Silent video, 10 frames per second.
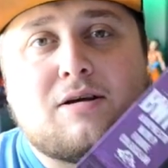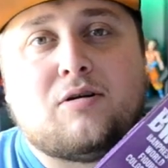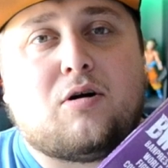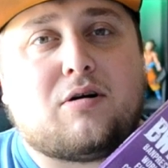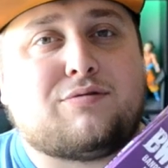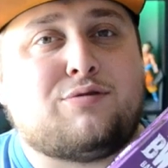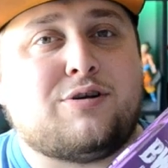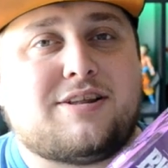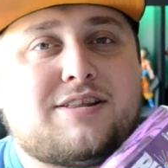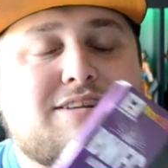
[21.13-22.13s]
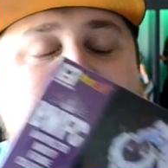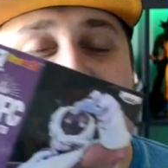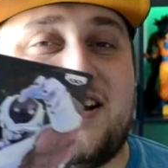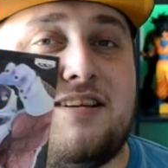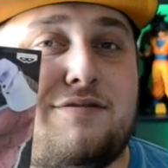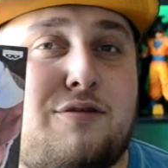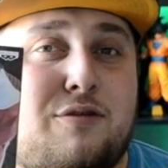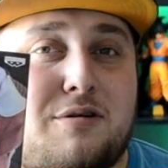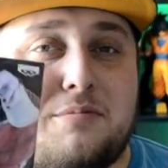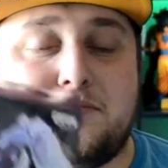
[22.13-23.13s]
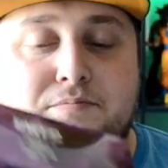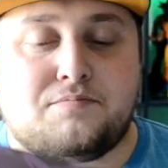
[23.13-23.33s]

Lord Frieza second form.